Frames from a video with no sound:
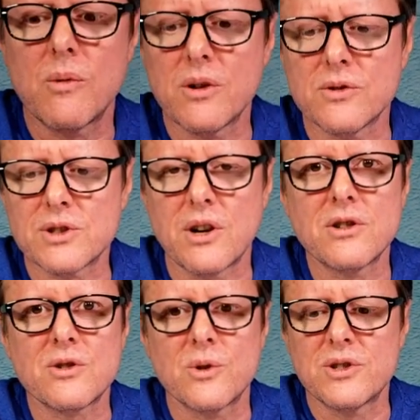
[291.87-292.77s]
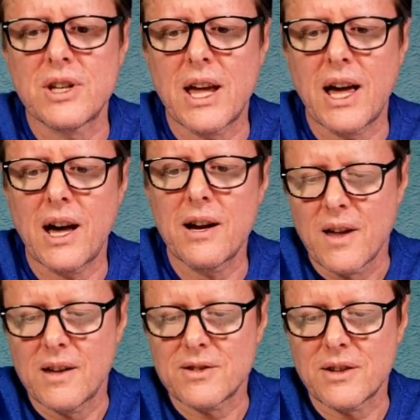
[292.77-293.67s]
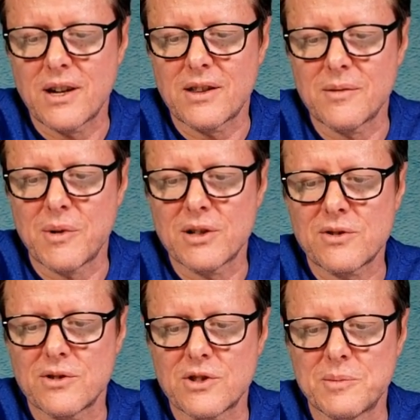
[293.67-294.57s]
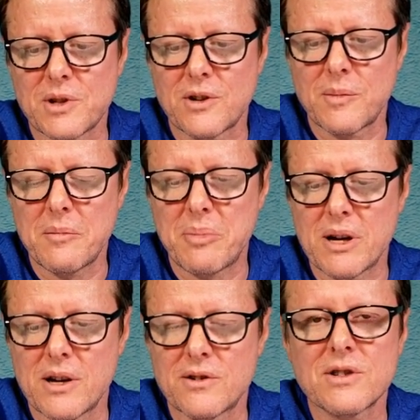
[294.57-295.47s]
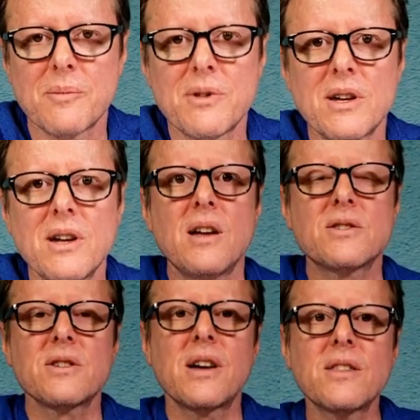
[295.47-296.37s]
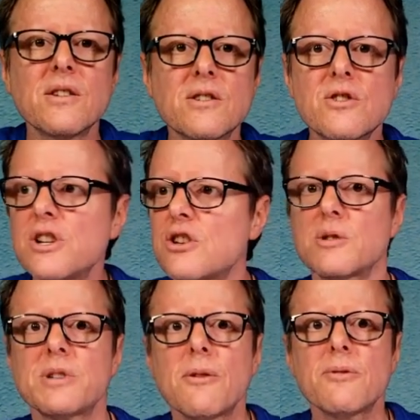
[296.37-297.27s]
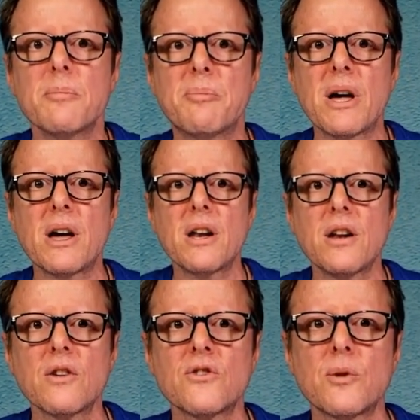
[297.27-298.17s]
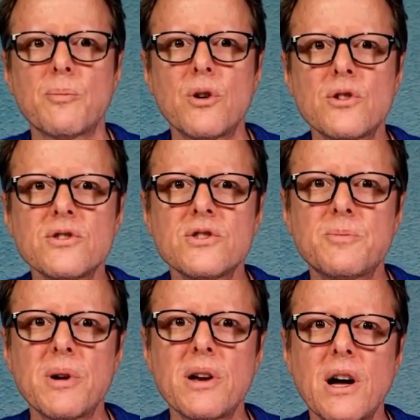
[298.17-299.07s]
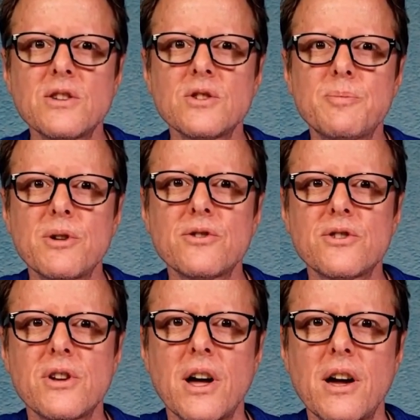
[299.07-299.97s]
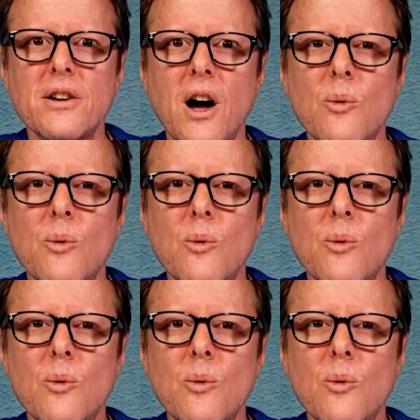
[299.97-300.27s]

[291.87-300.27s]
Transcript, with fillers: one of those scary stories he had. It's like the monster that sleeps under my bed or something. It's like the creature comes out from the bed. He goes, the person's bed I sleep under tonight, I